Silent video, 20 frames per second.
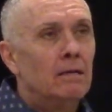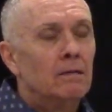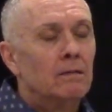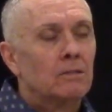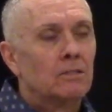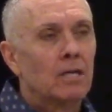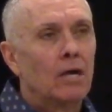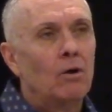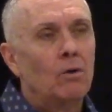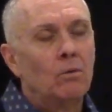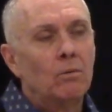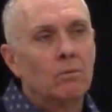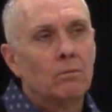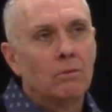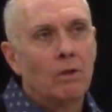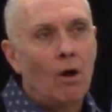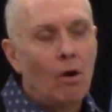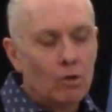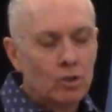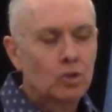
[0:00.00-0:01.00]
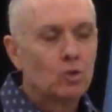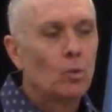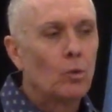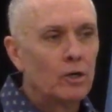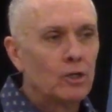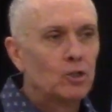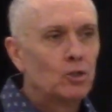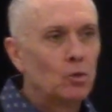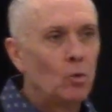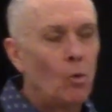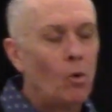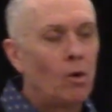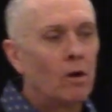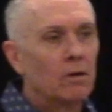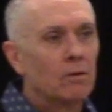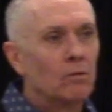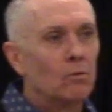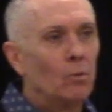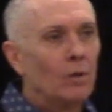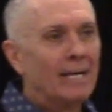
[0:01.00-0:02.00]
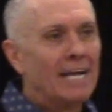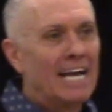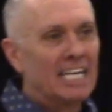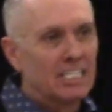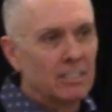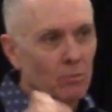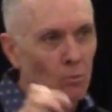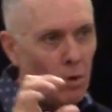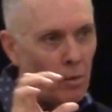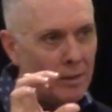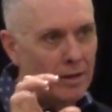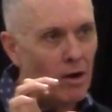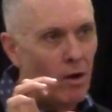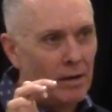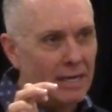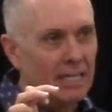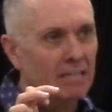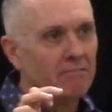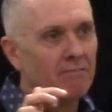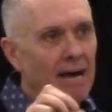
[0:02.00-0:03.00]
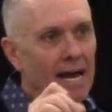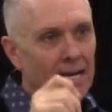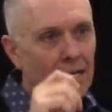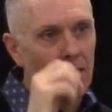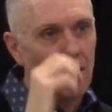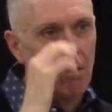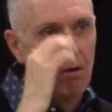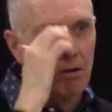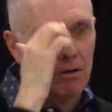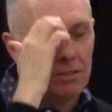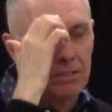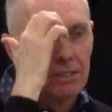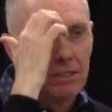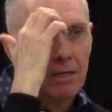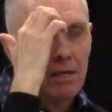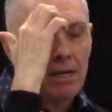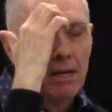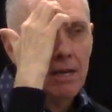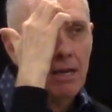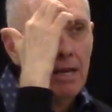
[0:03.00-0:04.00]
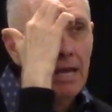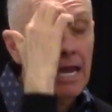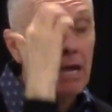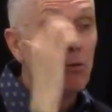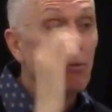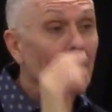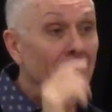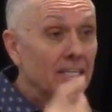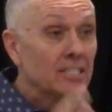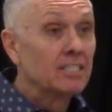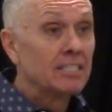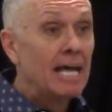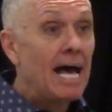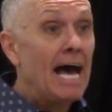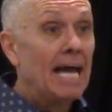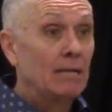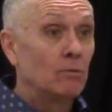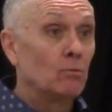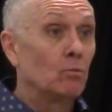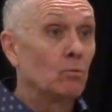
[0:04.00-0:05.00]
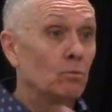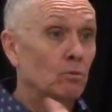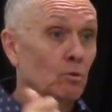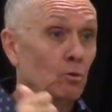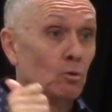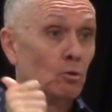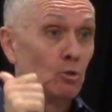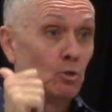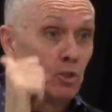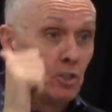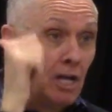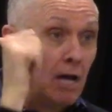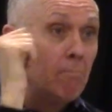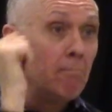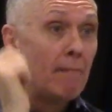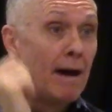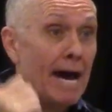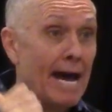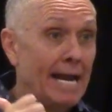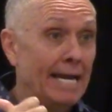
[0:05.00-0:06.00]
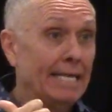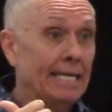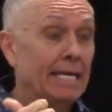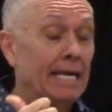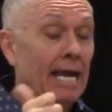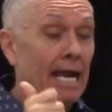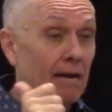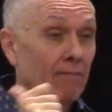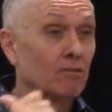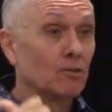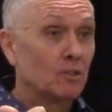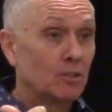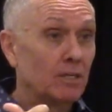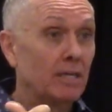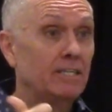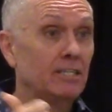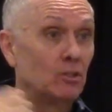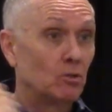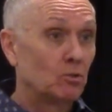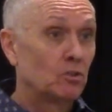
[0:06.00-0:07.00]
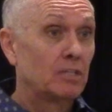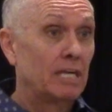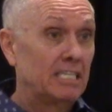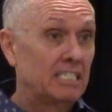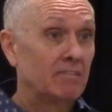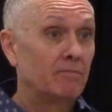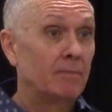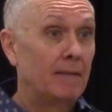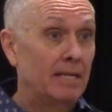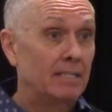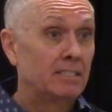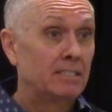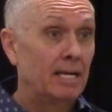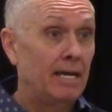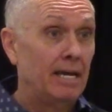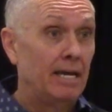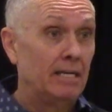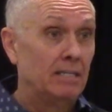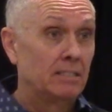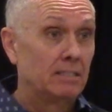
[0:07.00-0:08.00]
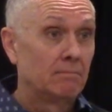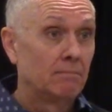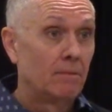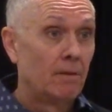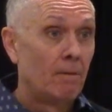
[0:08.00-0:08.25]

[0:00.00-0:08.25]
So, long story short, we got what we call invite cards, and we decided somebody every Sunday is going to say something about stage.